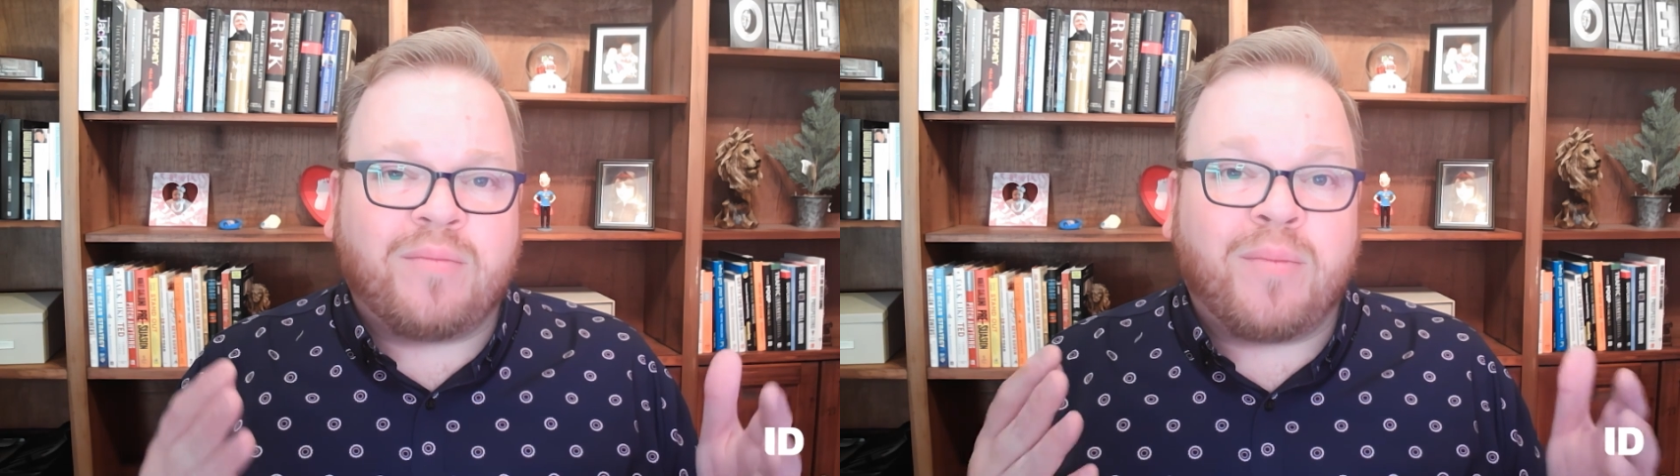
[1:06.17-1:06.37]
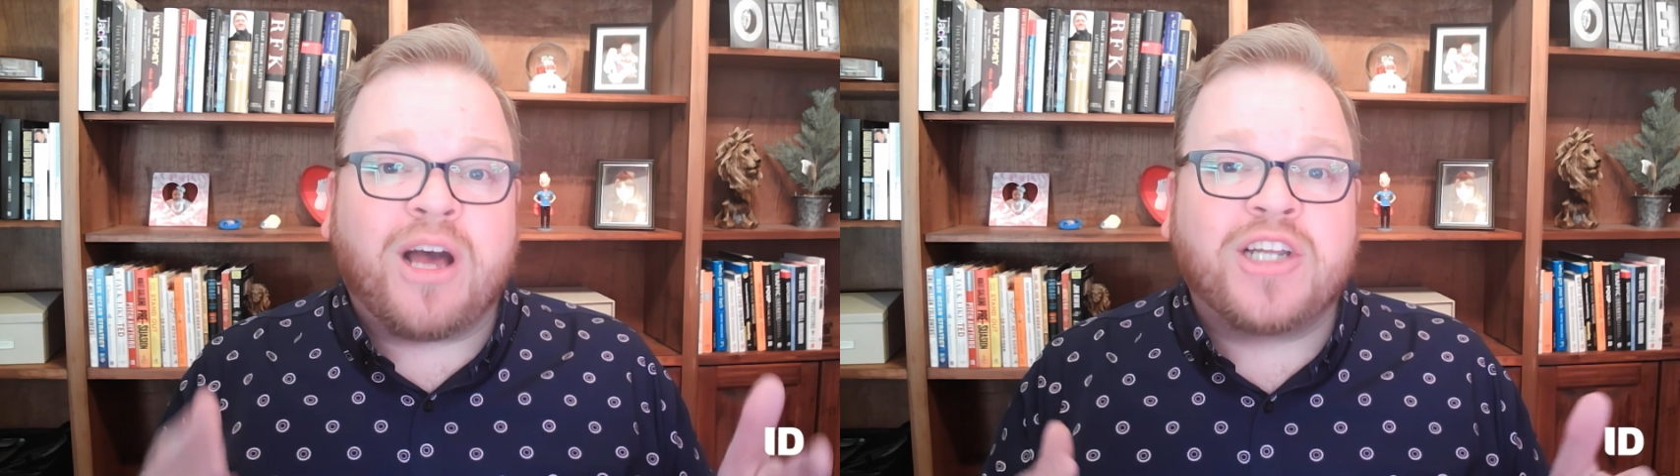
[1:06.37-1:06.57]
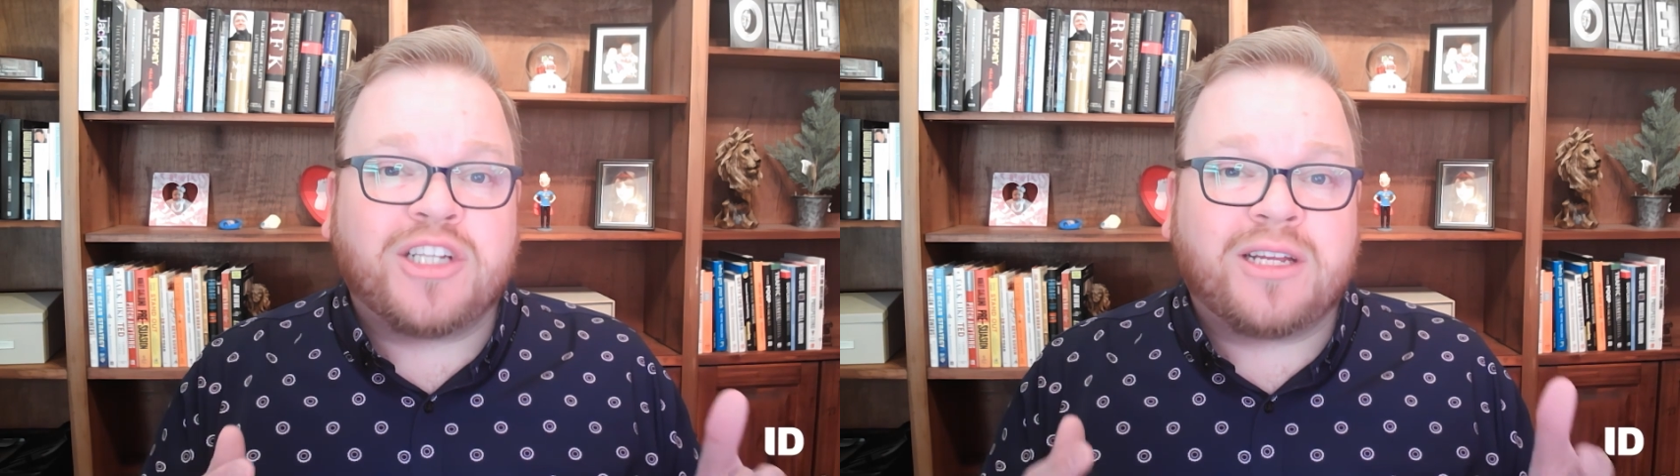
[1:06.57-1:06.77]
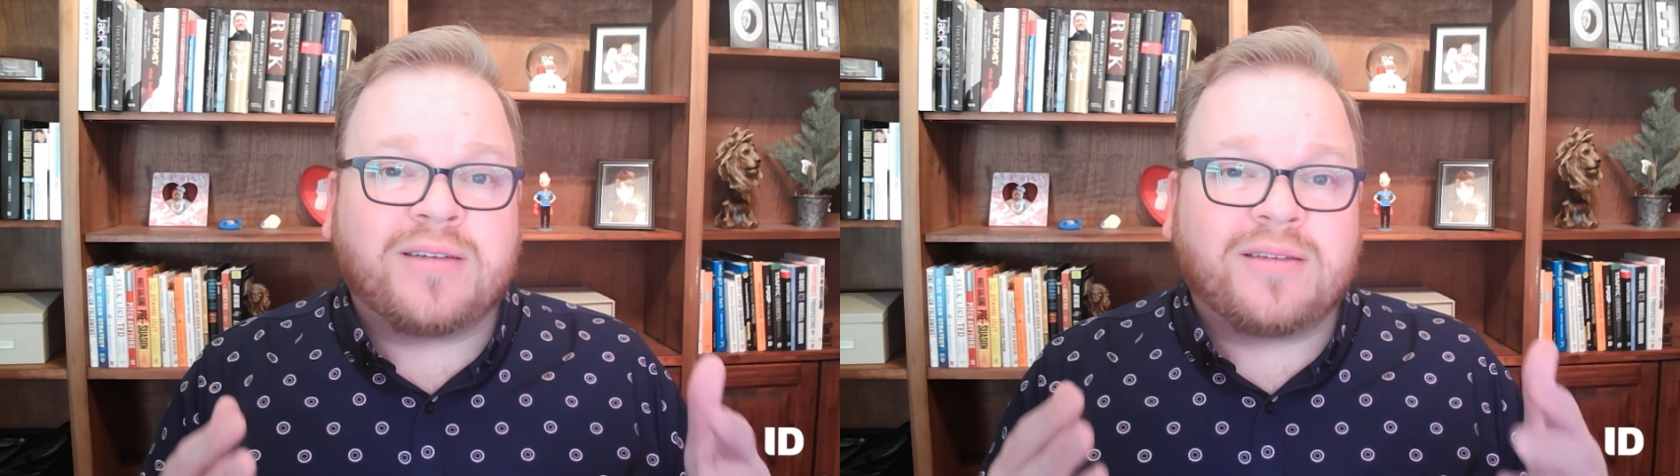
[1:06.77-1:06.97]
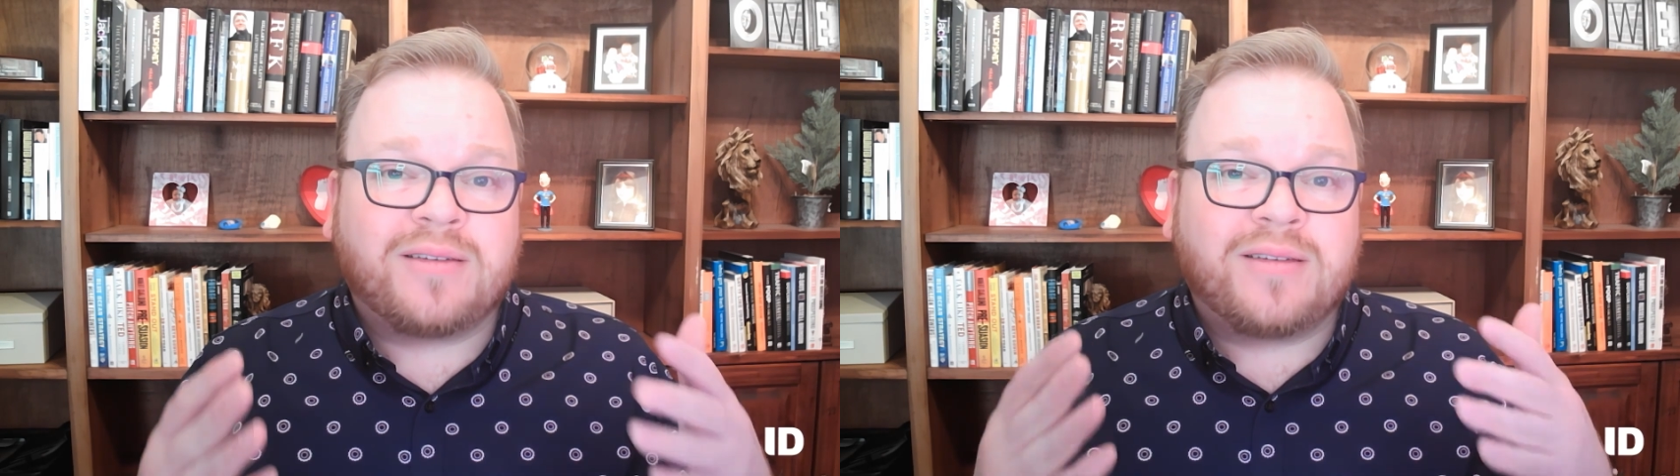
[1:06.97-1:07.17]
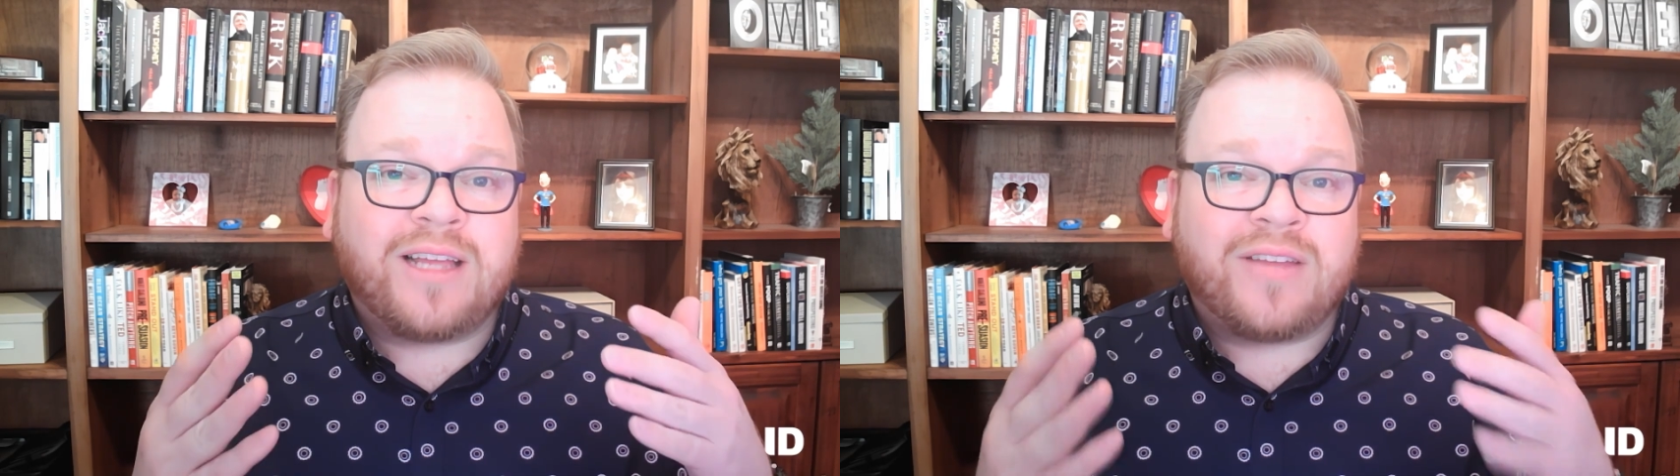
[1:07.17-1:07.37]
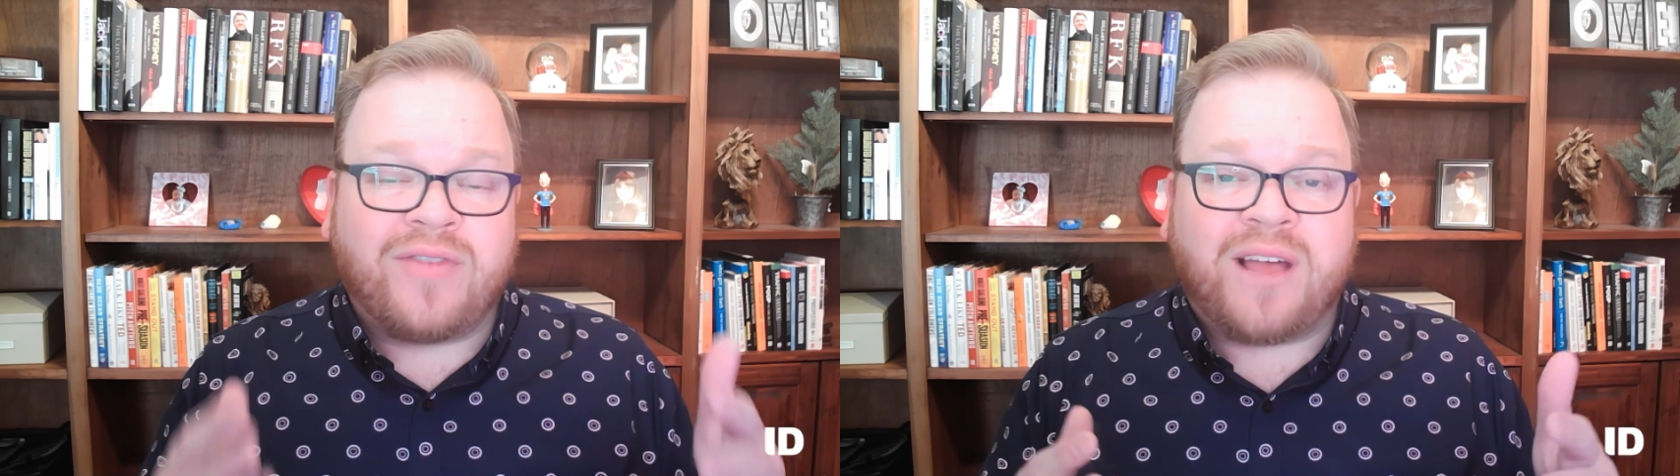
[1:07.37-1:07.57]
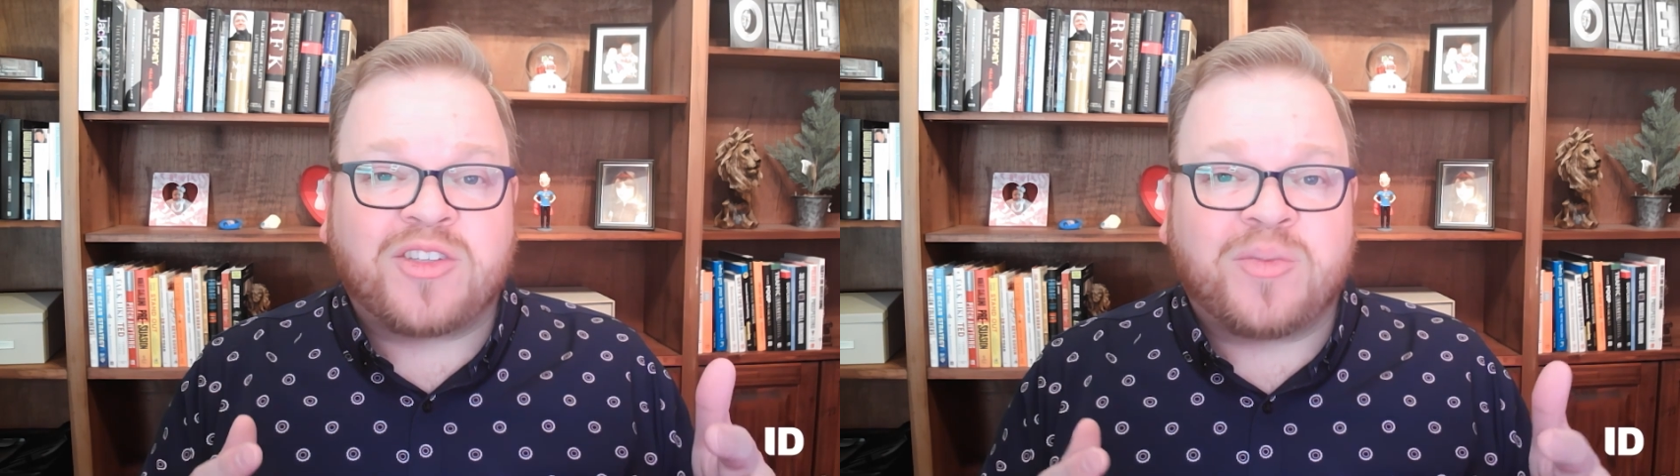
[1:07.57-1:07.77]
budget
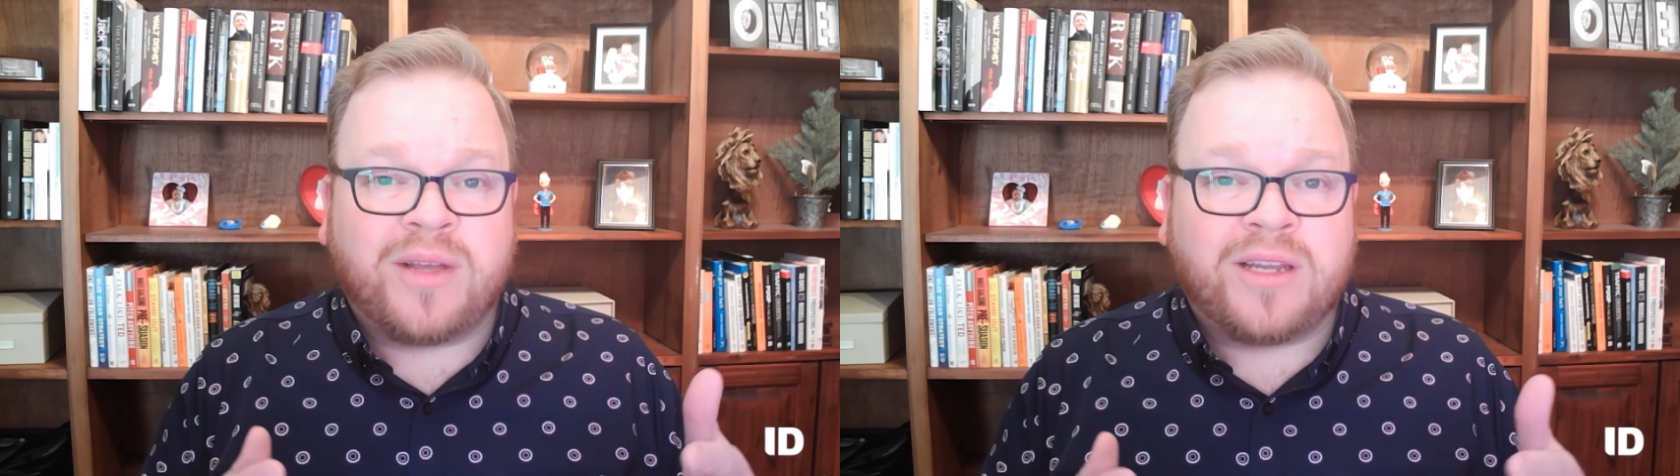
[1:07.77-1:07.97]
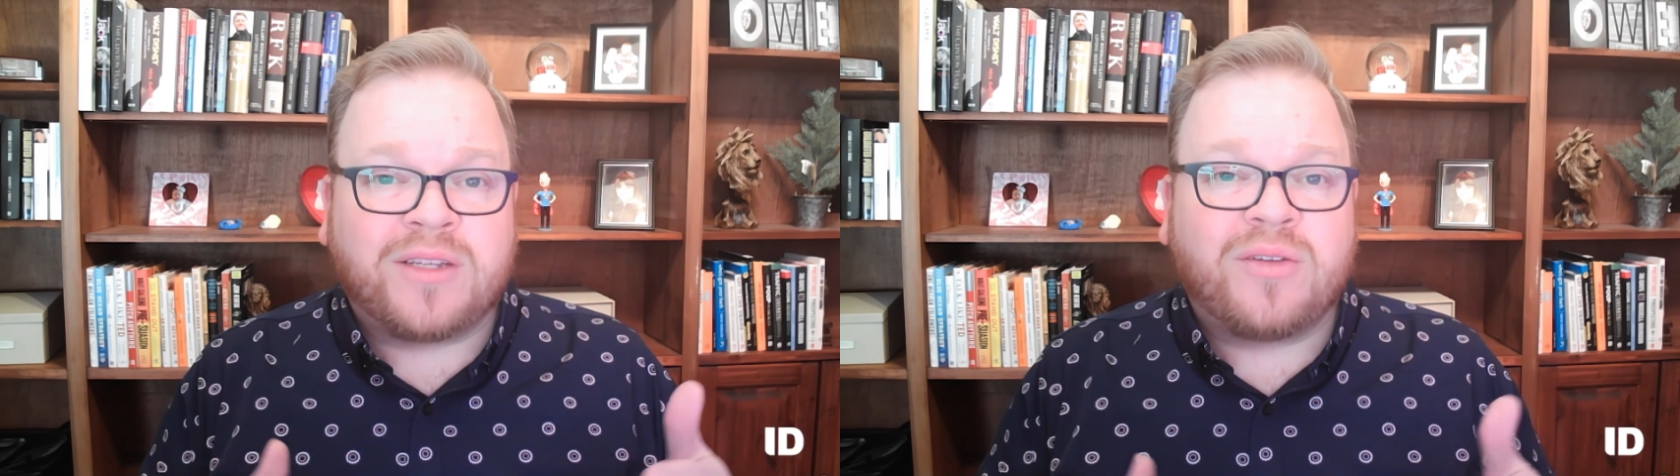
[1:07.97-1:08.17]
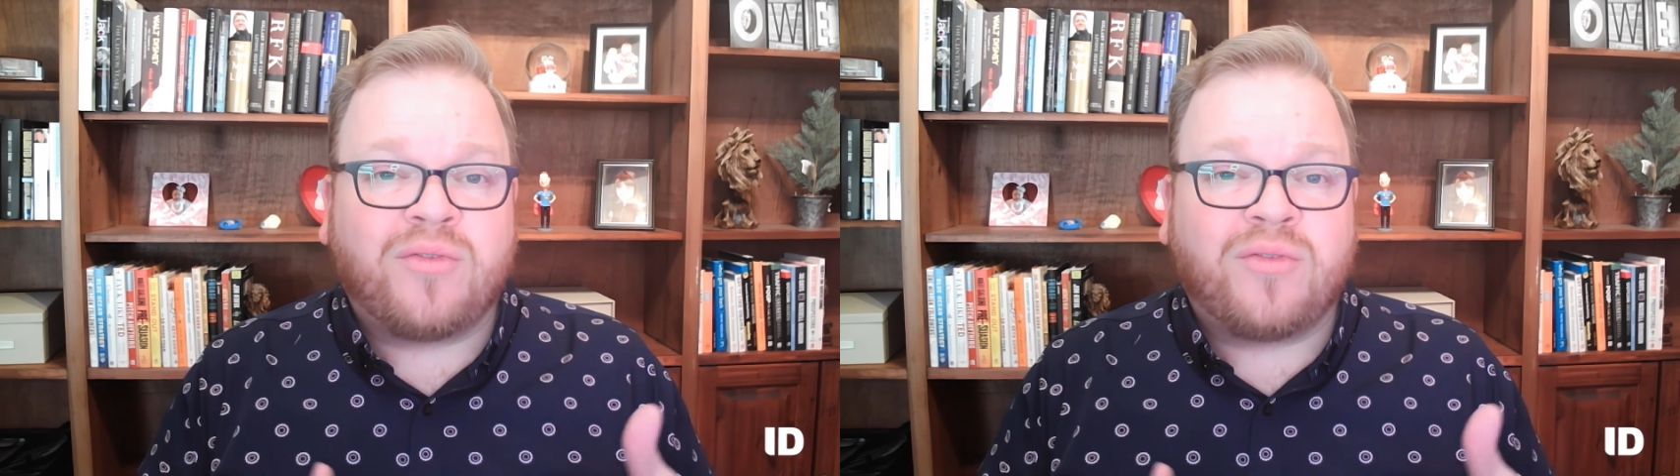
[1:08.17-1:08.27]
investment